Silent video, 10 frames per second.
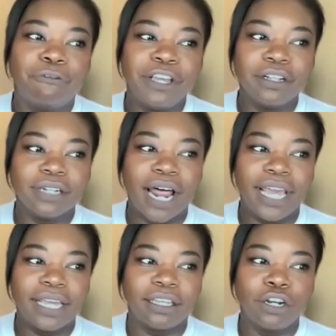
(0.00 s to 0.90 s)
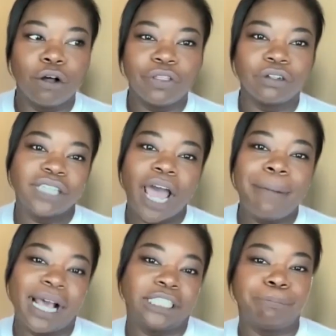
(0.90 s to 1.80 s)
feel like, their
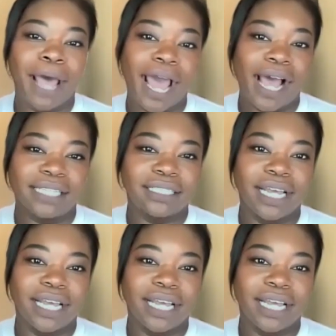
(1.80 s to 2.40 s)
time has passed,